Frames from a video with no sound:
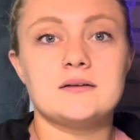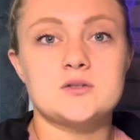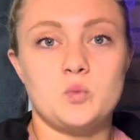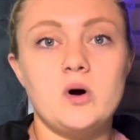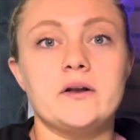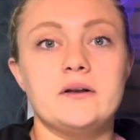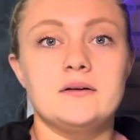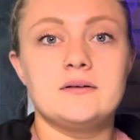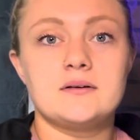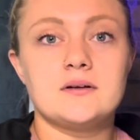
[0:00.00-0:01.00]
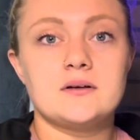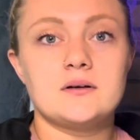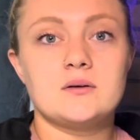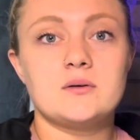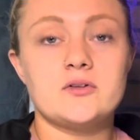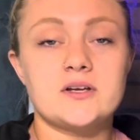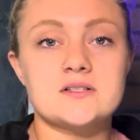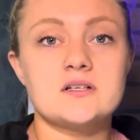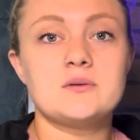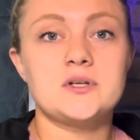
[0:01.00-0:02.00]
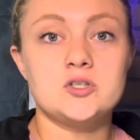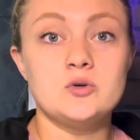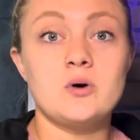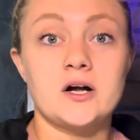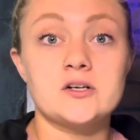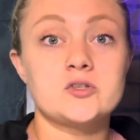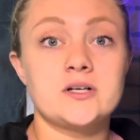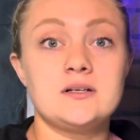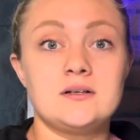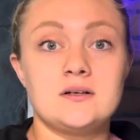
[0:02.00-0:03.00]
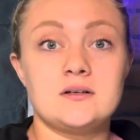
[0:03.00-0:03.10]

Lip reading: It's 1. You think it's going to be 200?